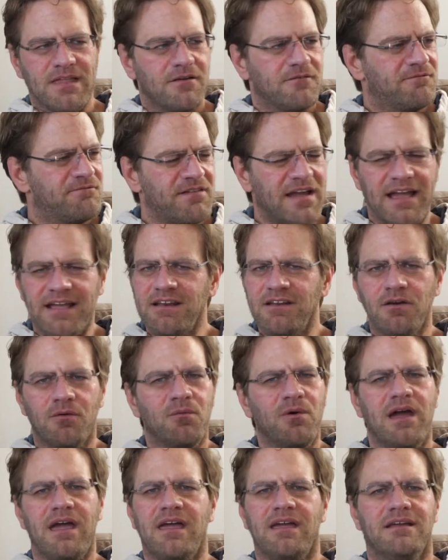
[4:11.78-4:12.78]
Find a
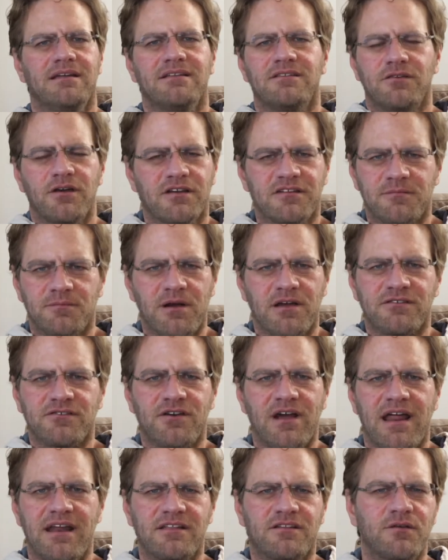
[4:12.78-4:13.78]
way to express
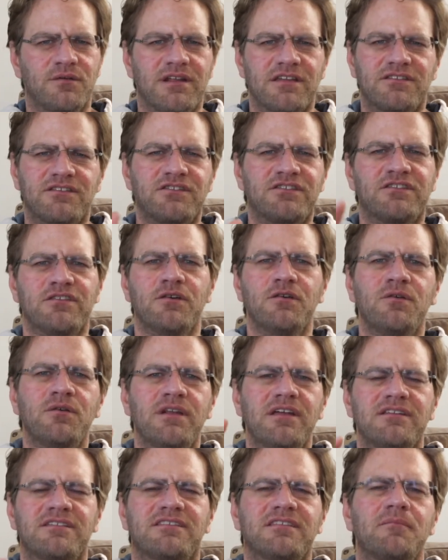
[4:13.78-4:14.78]
gratitude. As soon
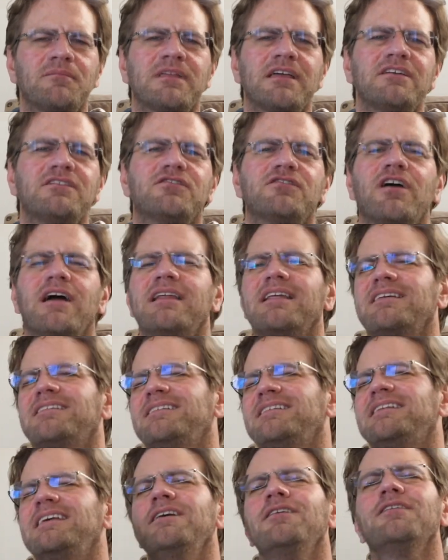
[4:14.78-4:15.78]
as something's trying to
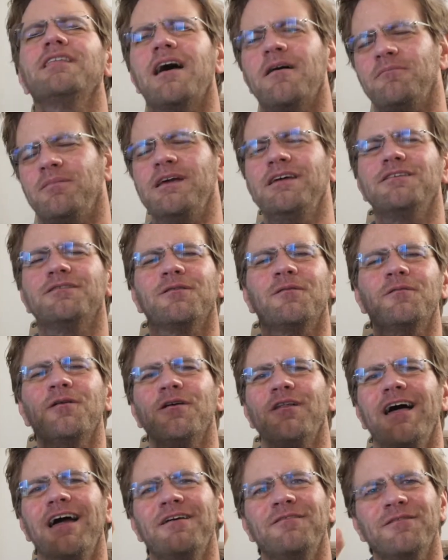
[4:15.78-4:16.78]
steal that peace from your
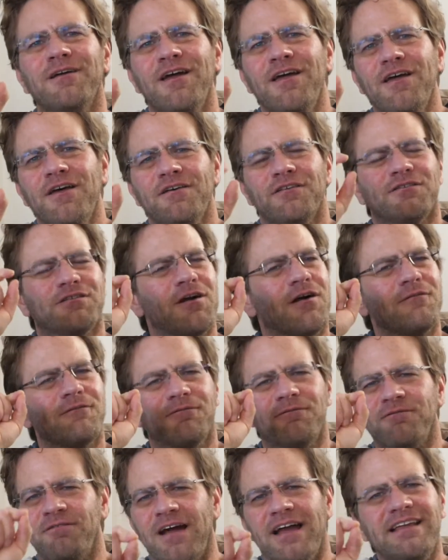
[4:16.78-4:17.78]
life, start
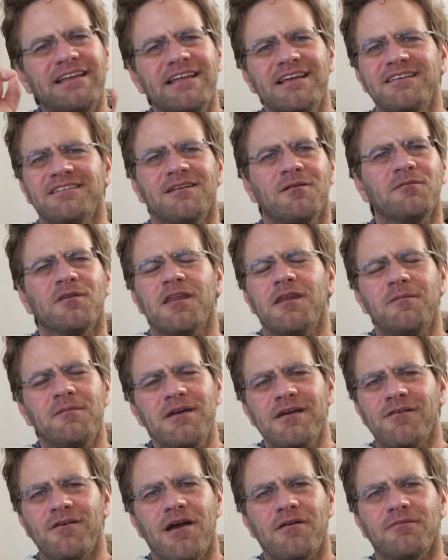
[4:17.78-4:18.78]
finding something to
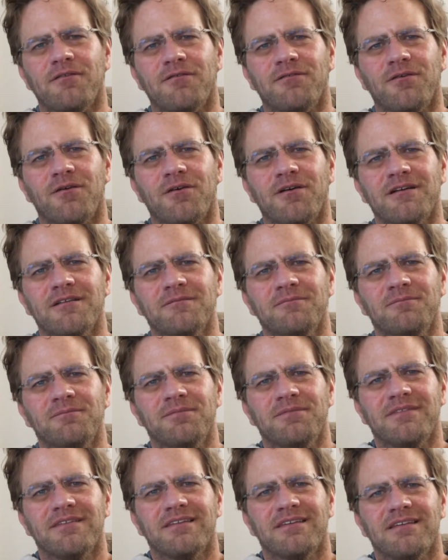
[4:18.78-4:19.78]
be grateful for.
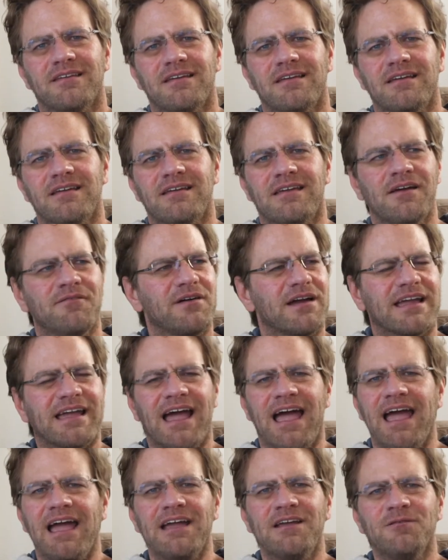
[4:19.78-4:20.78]
Give a
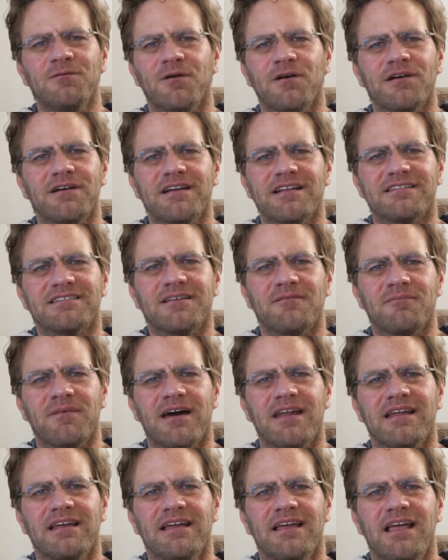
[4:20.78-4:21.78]
kind word to
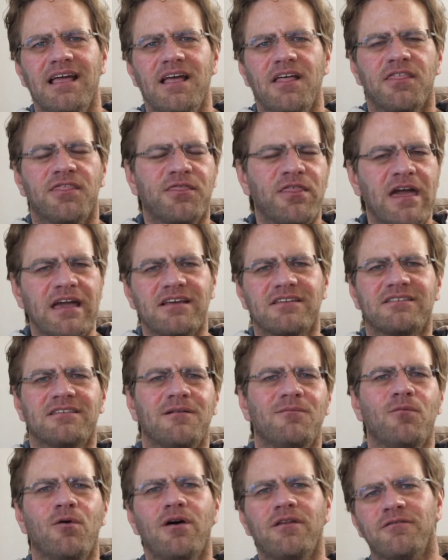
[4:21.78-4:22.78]
somebody. Thank
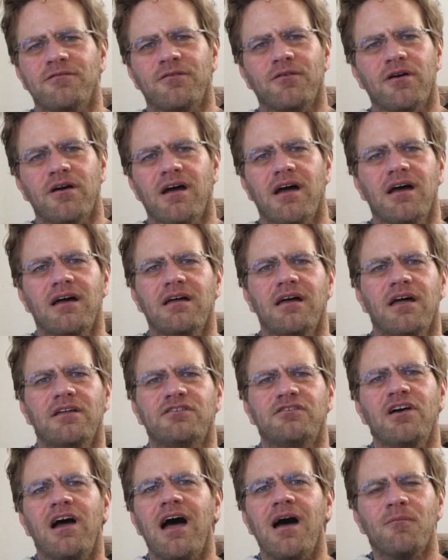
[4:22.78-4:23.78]
someone for a
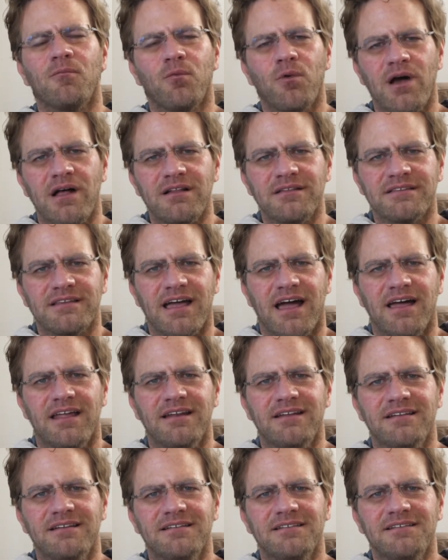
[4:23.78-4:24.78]
job well
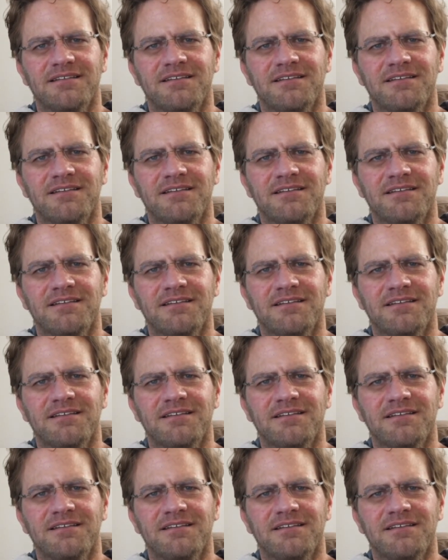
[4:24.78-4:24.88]
done.